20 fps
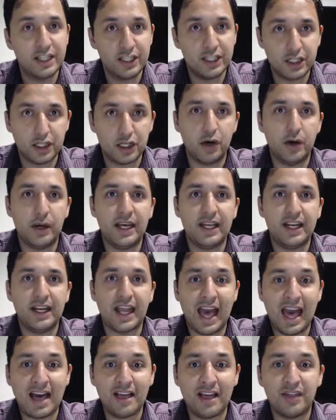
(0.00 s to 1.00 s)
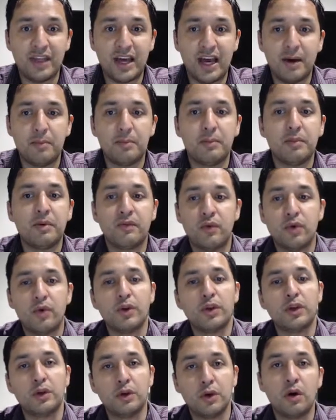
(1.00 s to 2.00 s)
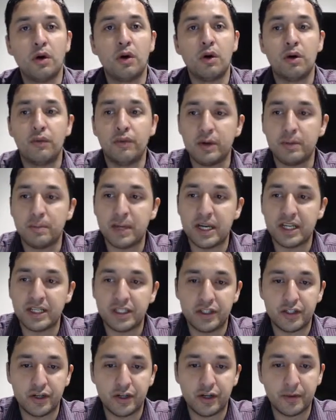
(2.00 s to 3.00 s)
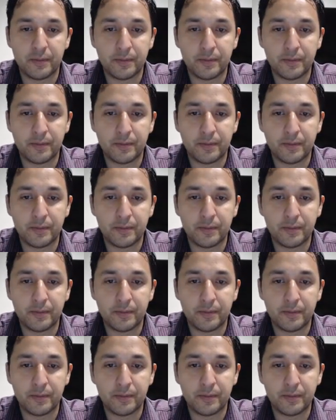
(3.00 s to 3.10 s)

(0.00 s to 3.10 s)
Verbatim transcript: to go ahead and add that before you go over to Messenger.